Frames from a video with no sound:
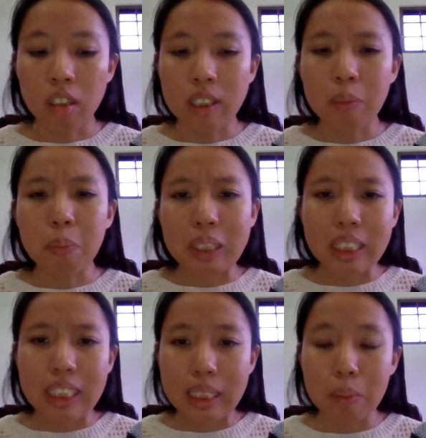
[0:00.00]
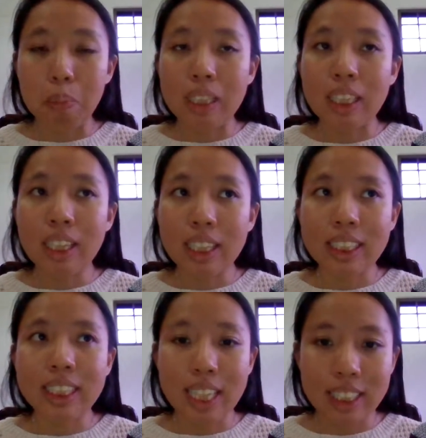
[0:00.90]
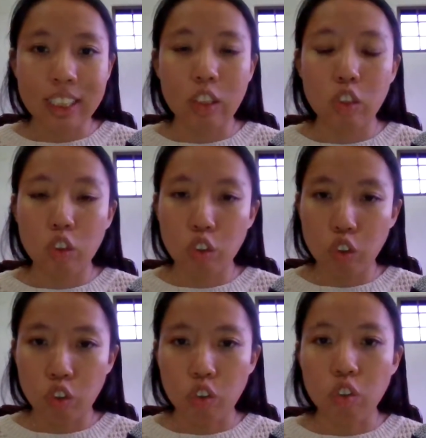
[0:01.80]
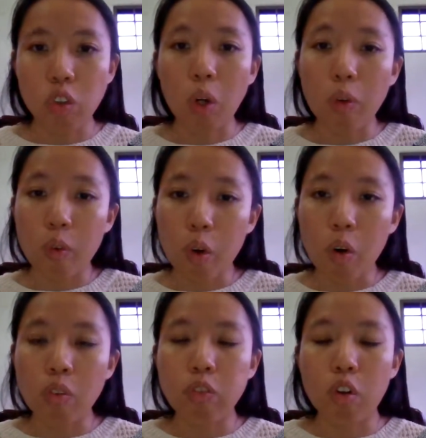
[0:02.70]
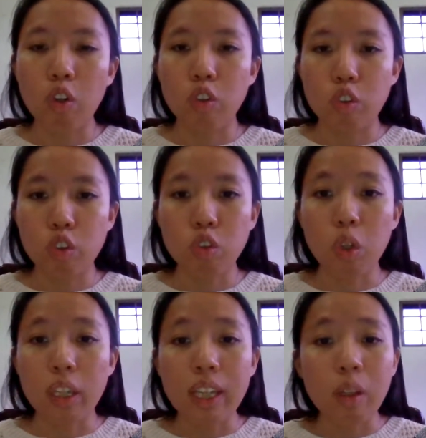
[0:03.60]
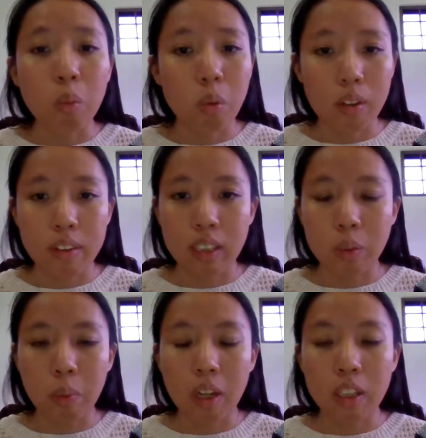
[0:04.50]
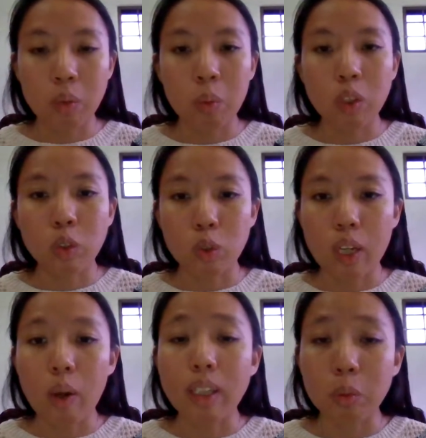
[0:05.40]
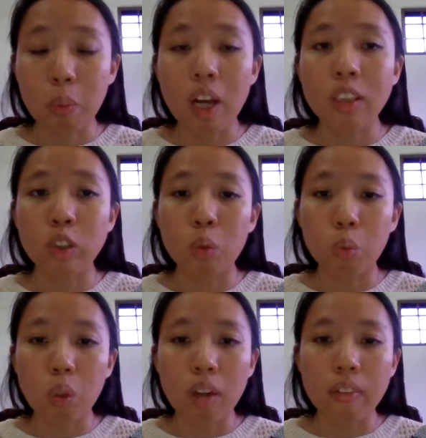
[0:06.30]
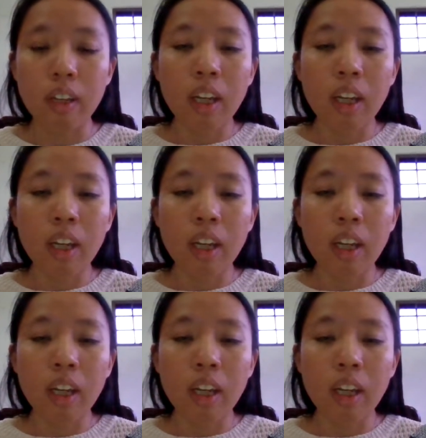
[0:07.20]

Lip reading: debilitate you, your growth, or you, your inner worth as well as your worth.